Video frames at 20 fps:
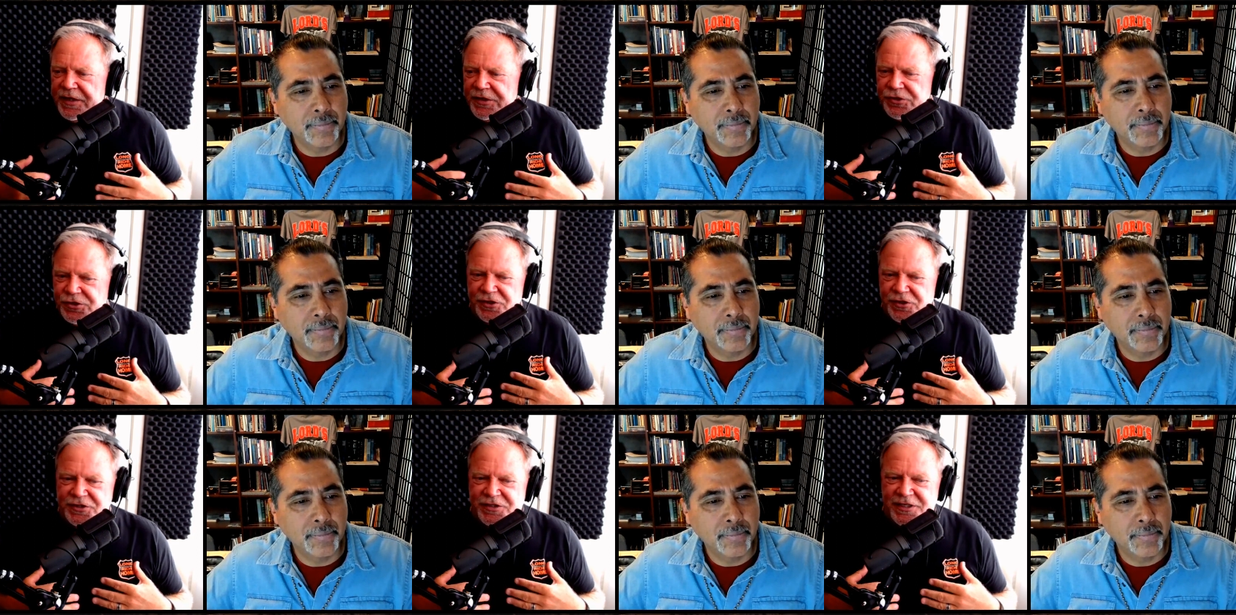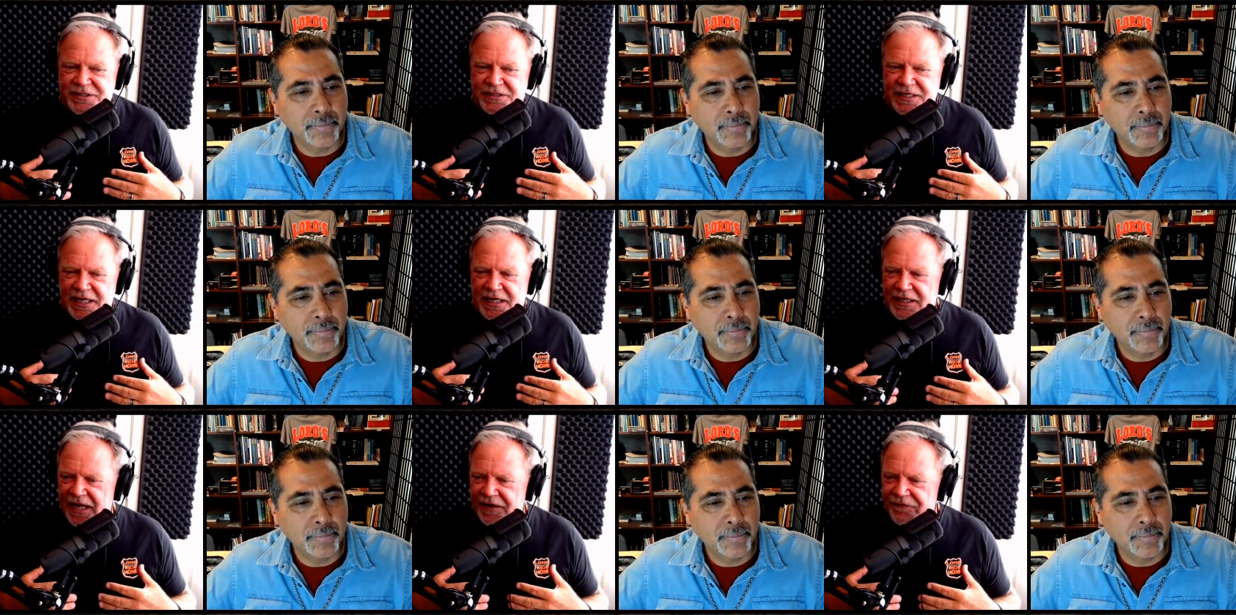Speaker 1: these shirts that
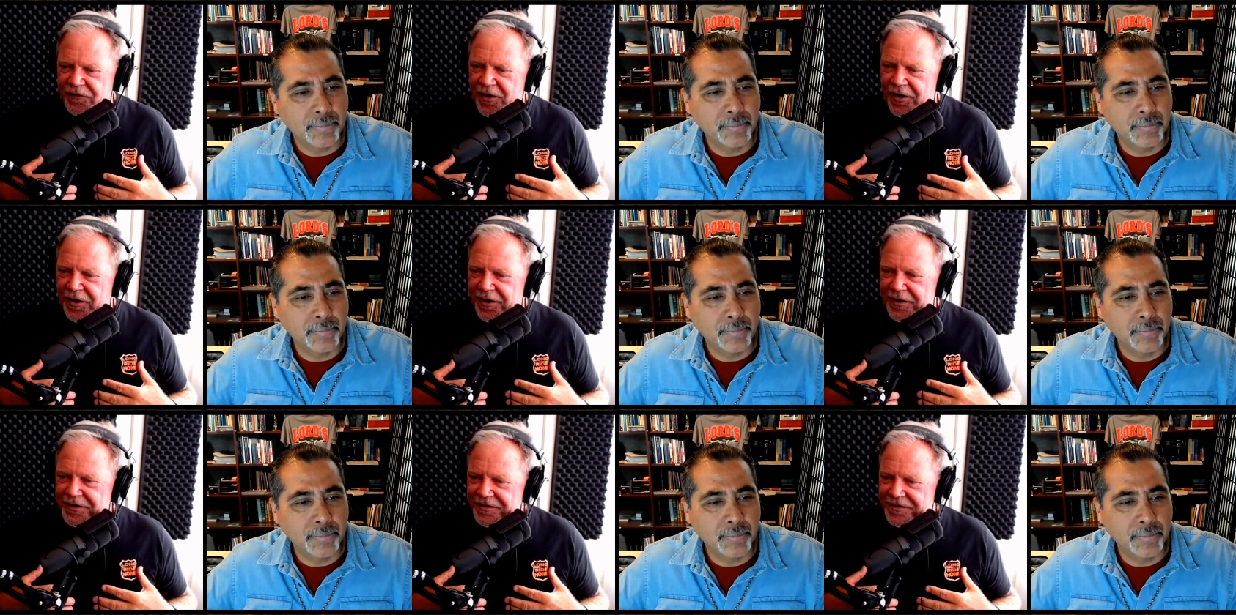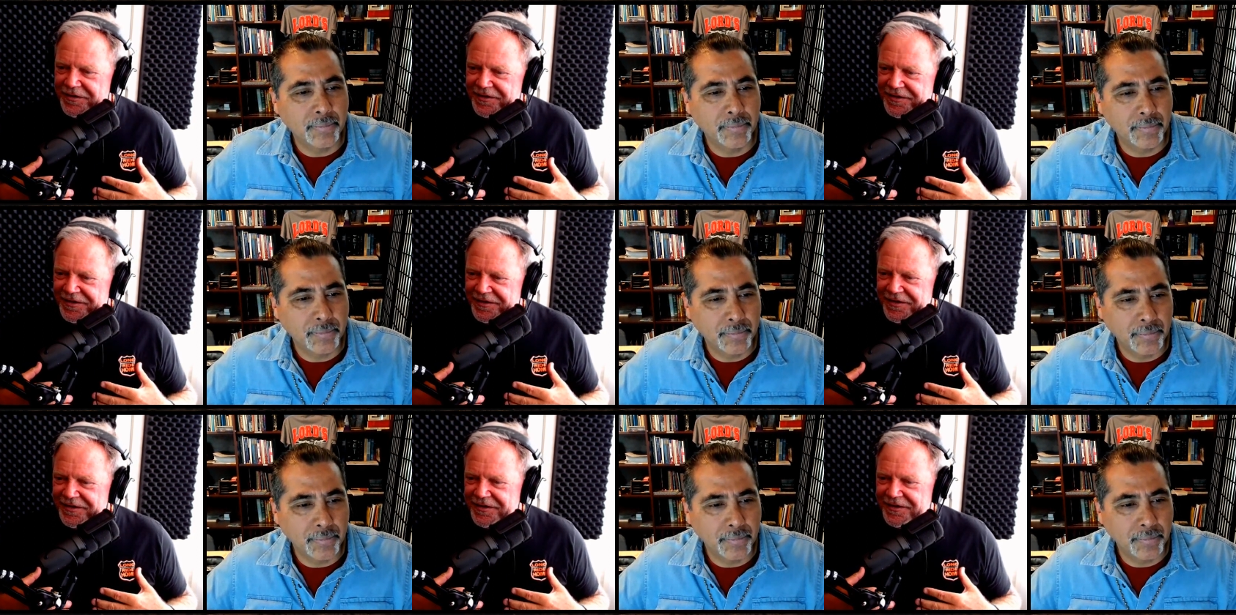say lifeguard,
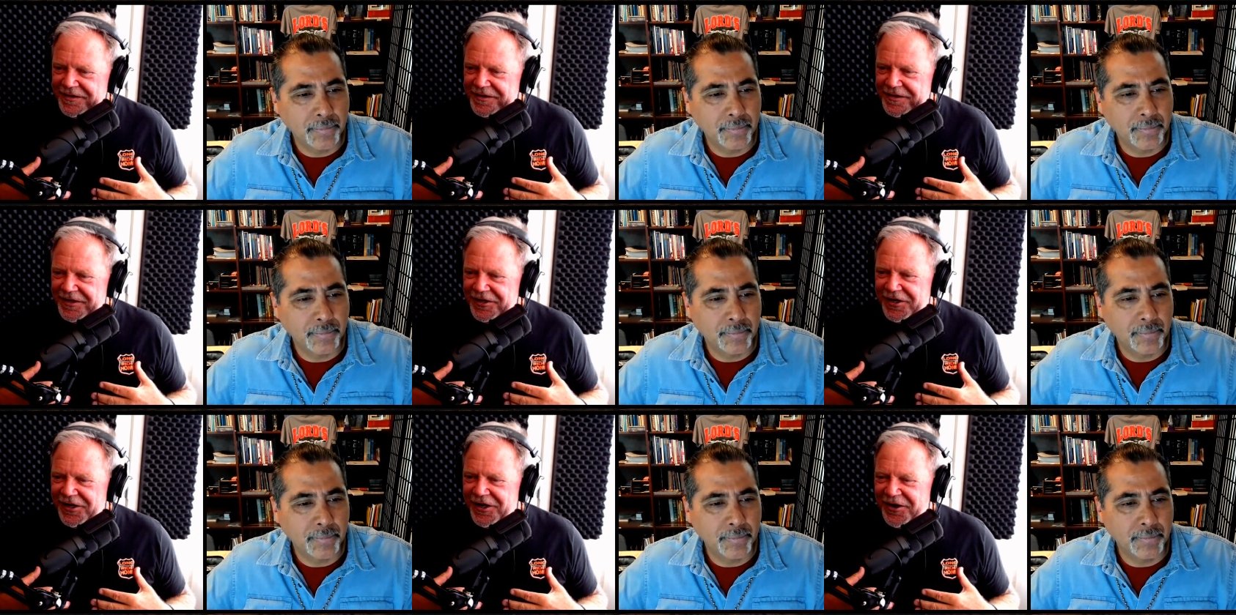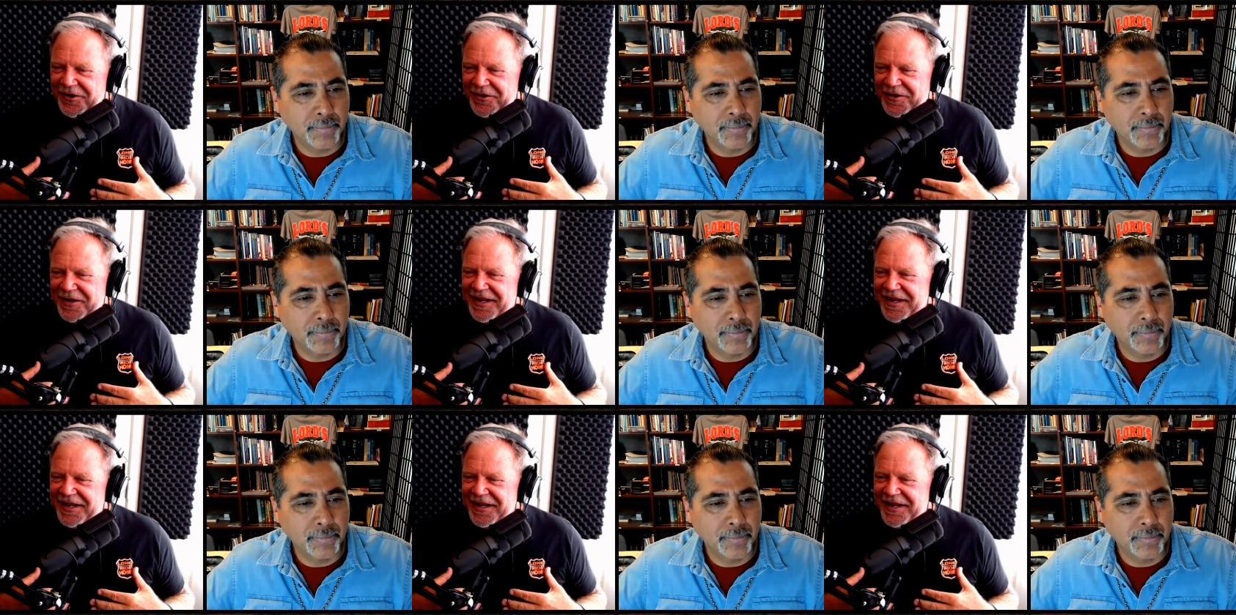you know,